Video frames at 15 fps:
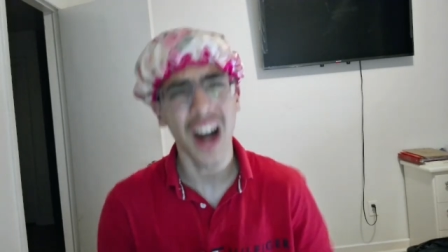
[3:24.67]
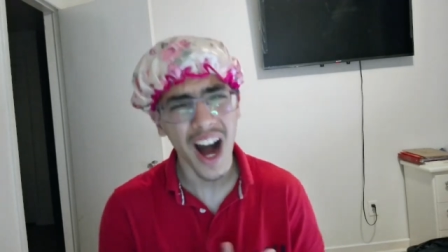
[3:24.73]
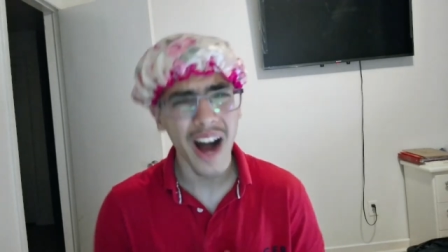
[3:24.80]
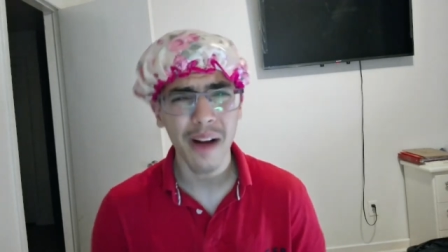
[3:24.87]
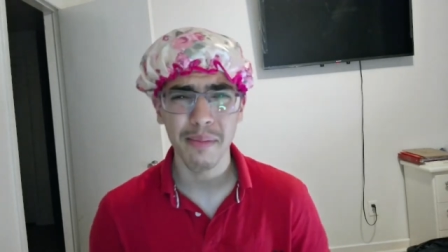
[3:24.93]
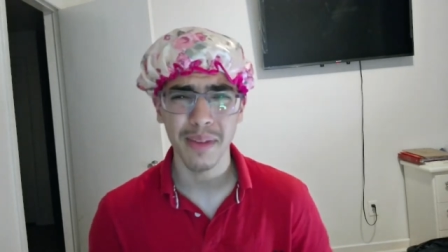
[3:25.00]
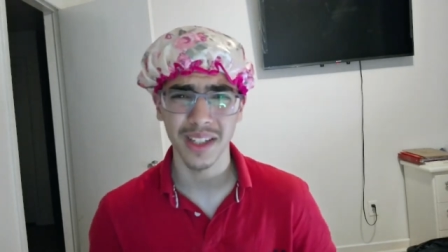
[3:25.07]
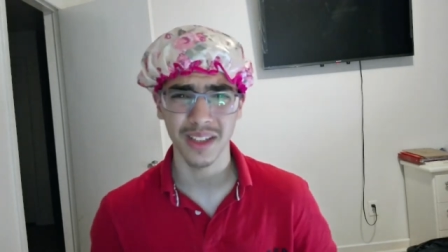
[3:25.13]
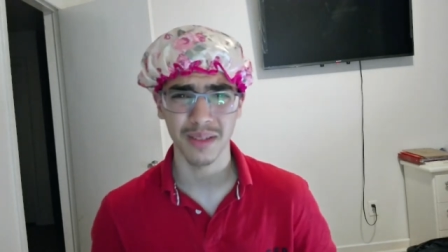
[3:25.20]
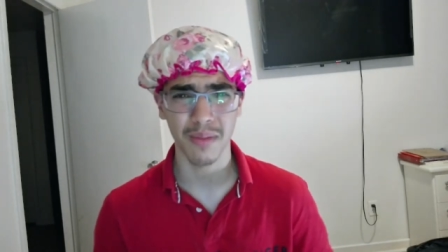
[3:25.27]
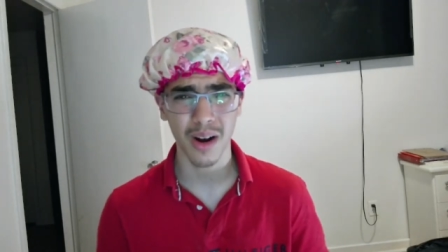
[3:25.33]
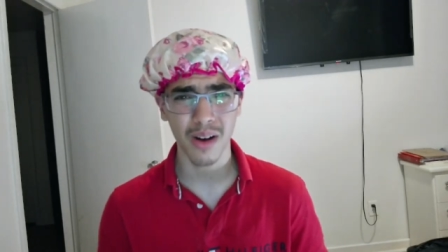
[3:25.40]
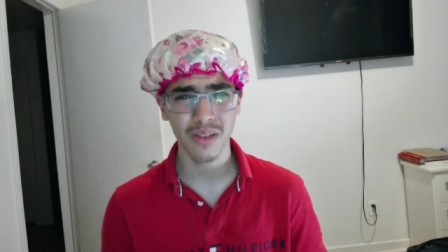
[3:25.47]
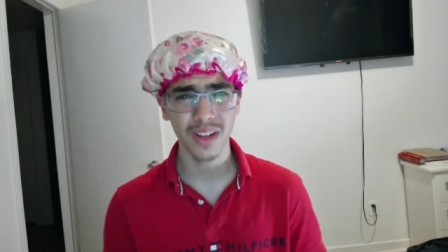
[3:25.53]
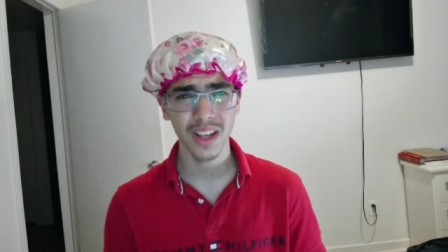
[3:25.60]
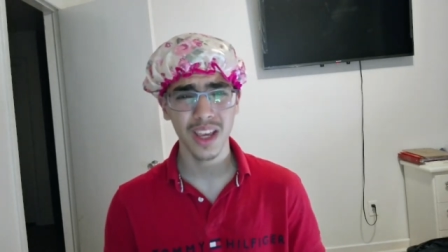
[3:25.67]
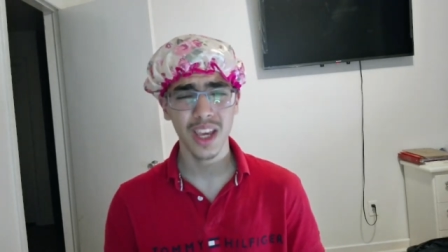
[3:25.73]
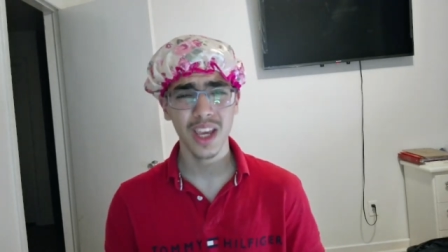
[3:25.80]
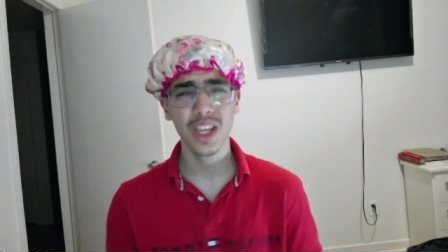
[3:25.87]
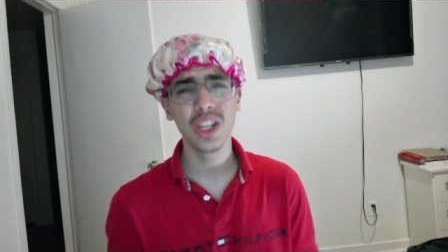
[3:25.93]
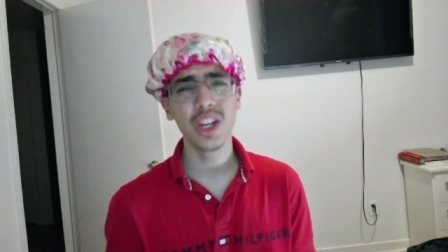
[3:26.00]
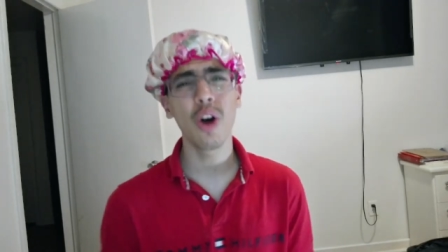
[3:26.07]
comments, bro.
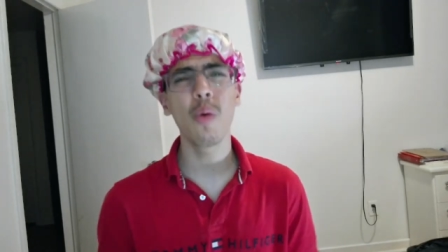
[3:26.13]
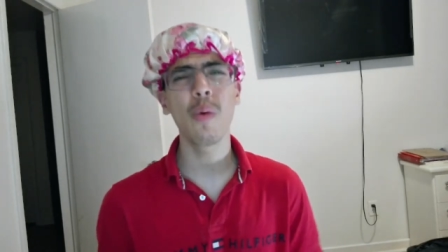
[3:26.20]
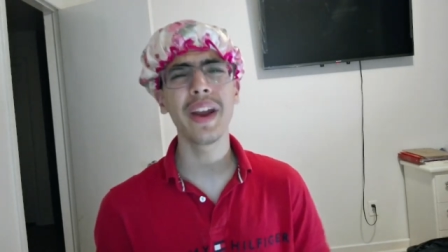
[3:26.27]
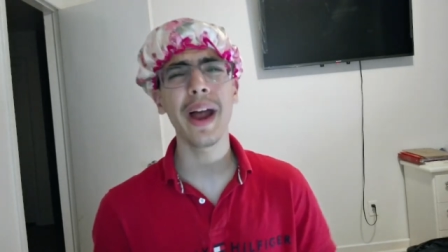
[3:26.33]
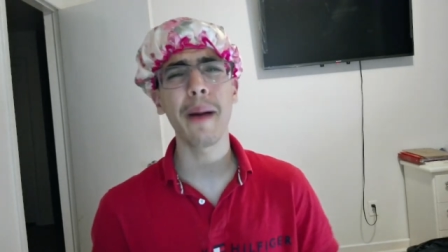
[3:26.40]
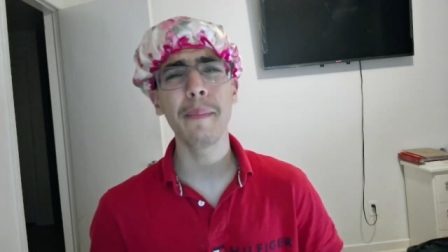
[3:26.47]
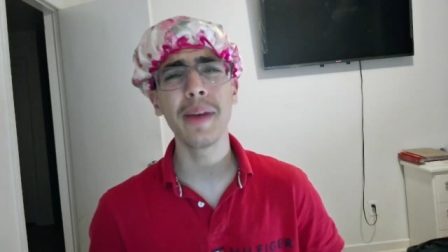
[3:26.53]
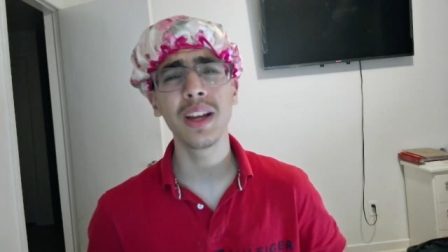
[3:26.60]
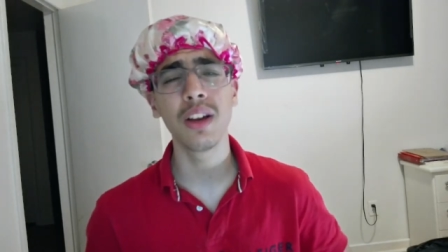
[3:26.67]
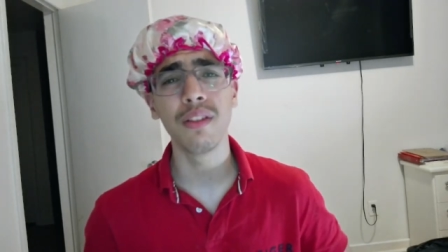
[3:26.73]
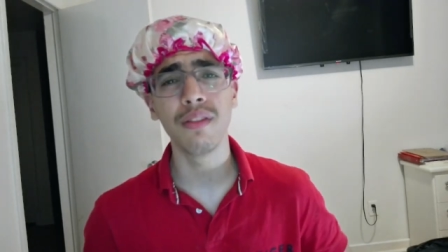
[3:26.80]
You know when I make a